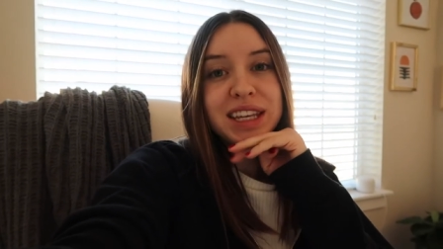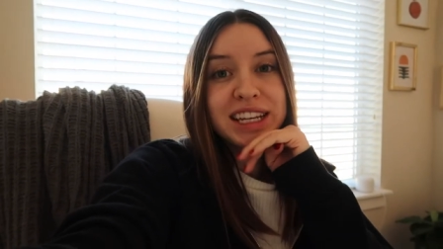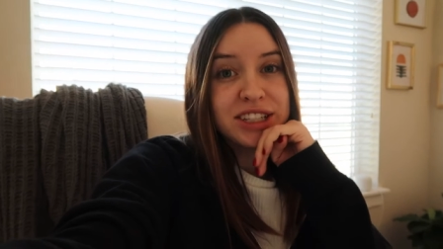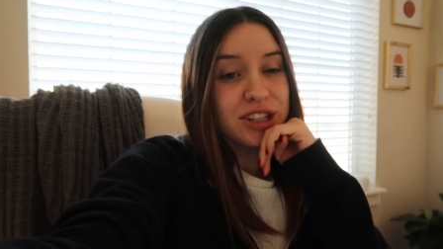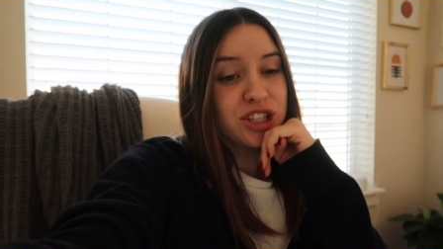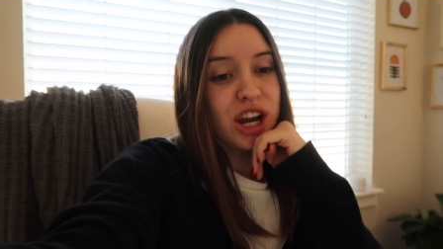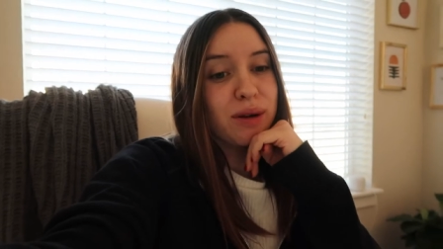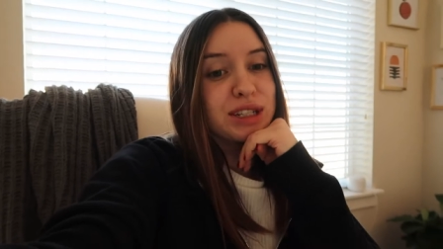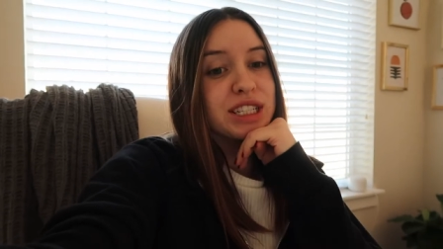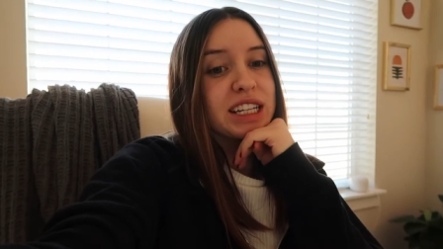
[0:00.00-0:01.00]
he took a
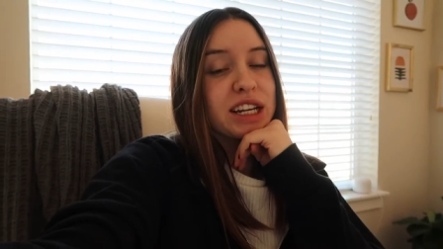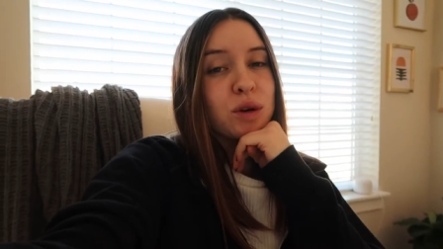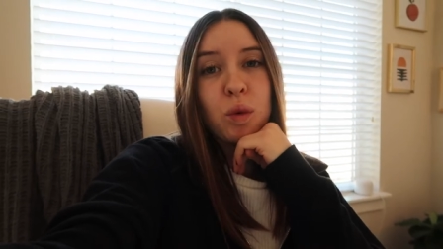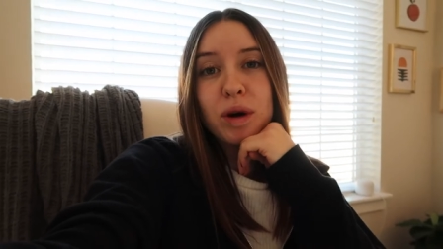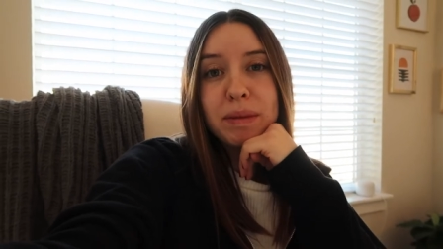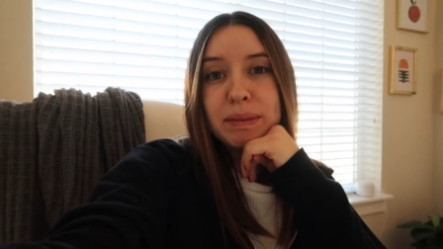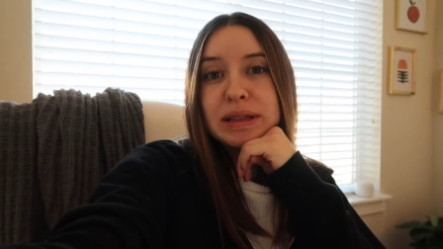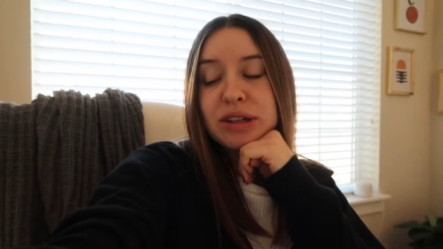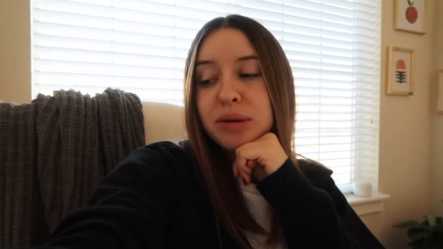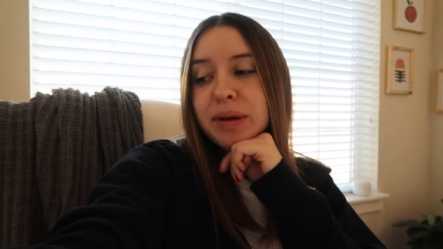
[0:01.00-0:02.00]
shower to kind of warm up a
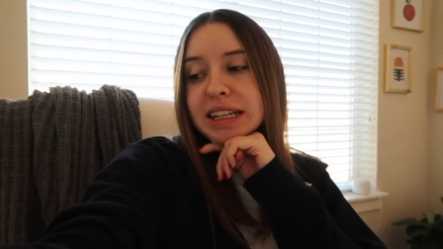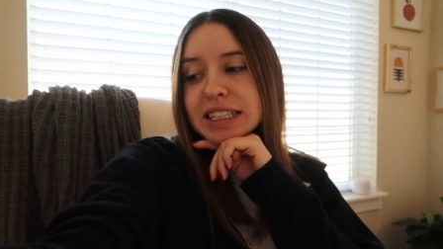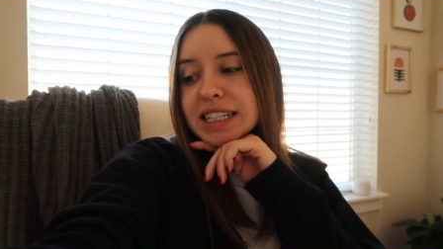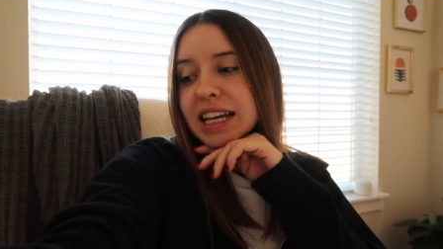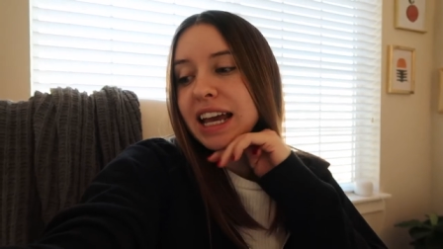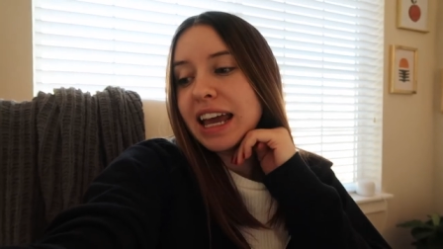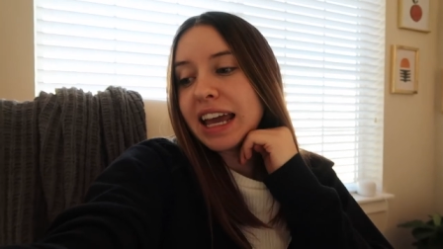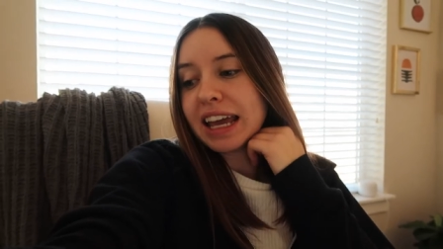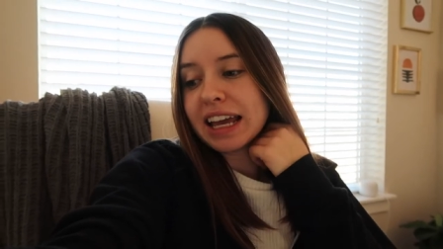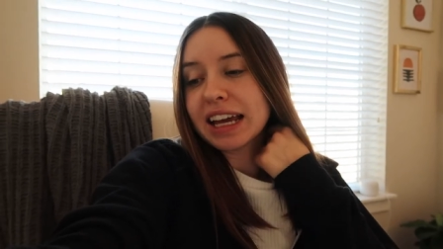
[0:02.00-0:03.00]
little bit
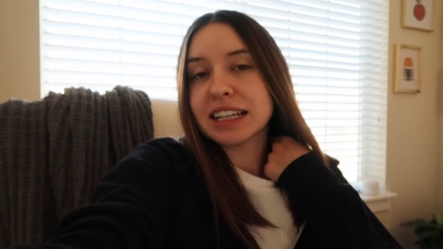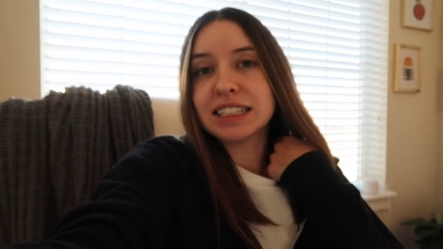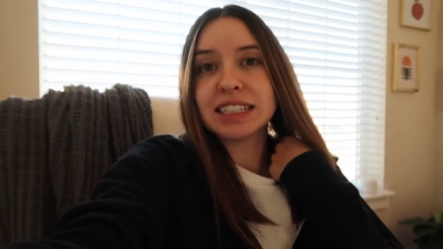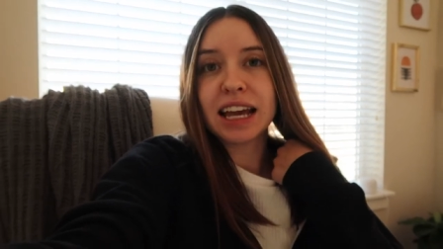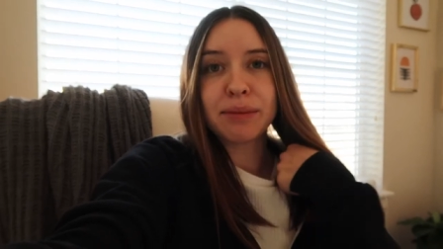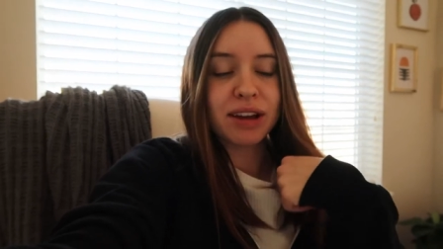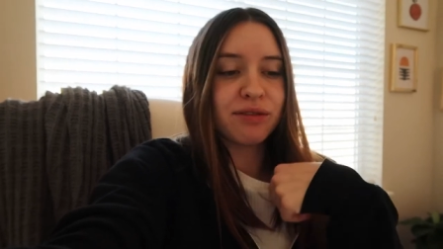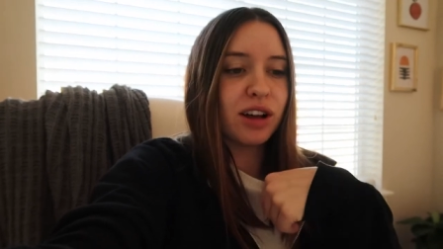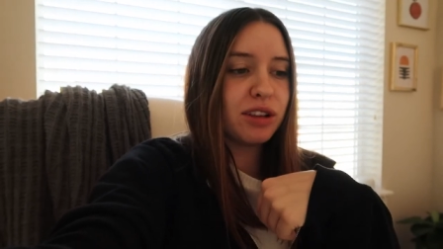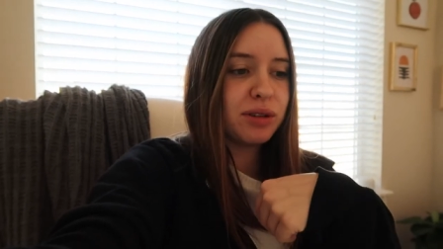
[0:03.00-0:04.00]
and I
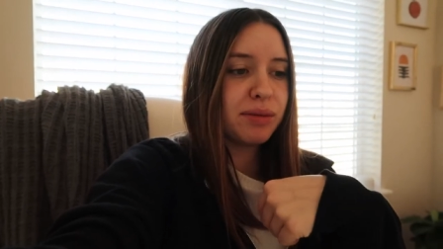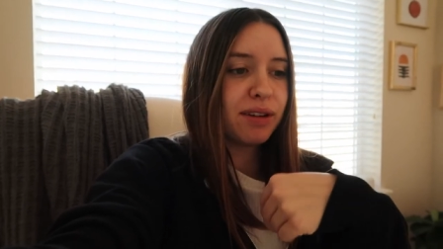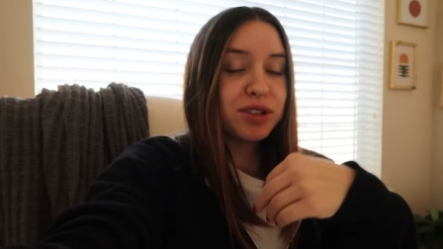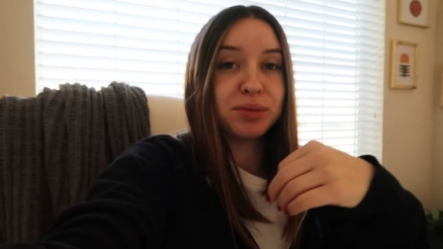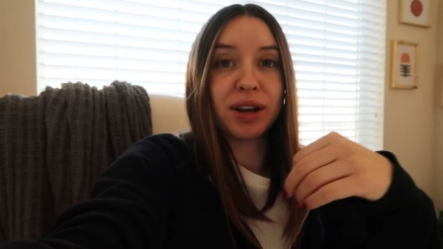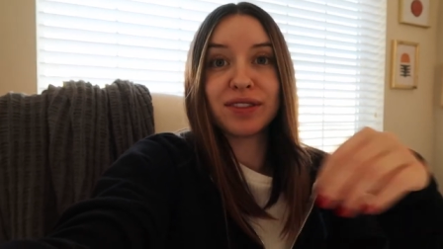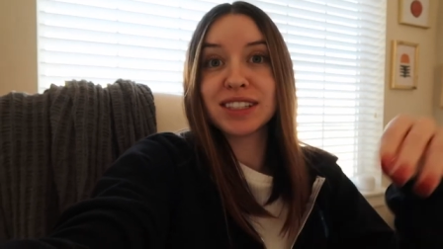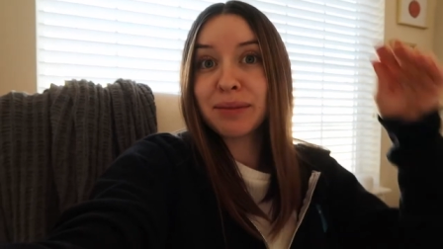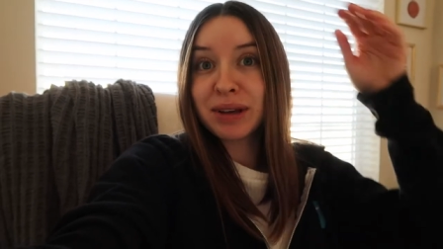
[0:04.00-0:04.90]
might follow him after breakfast.